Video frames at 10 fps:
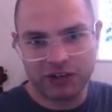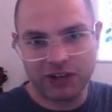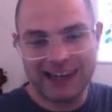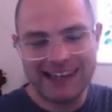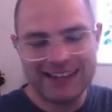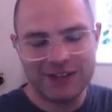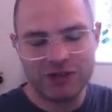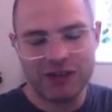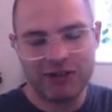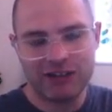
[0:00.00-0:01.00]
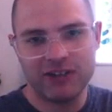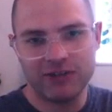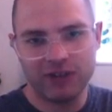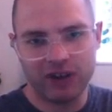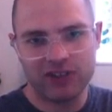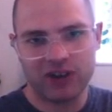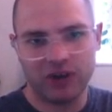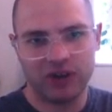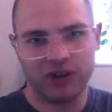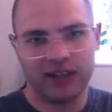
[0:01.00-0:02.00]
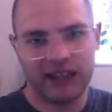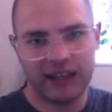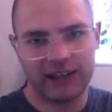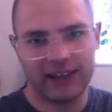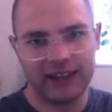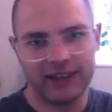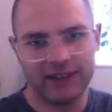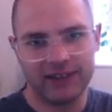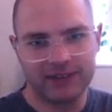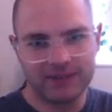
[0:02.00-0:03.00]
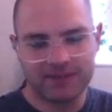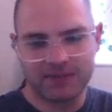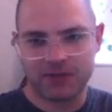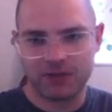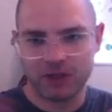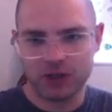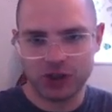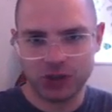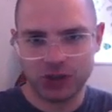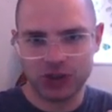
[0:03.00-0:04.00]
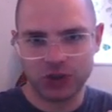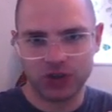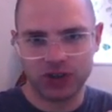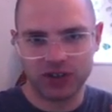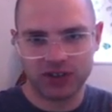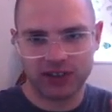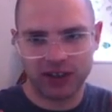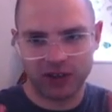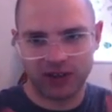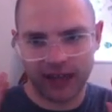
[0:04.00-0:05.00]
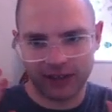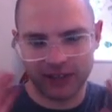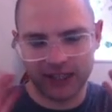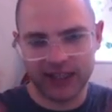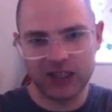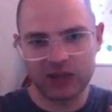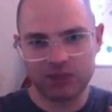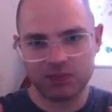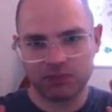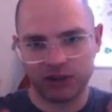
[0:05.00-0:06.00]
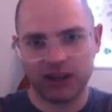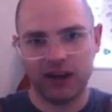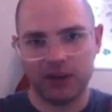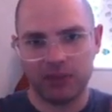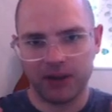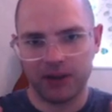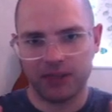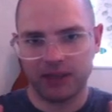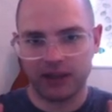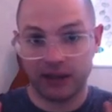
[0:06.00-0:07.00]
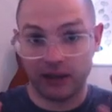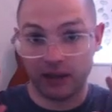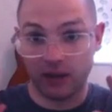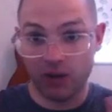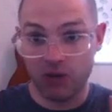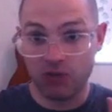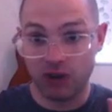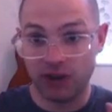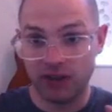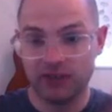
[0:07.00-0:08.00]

literary device going on here is, for the Jewish audience, they'll have their ears pricking up and thinking, oh right,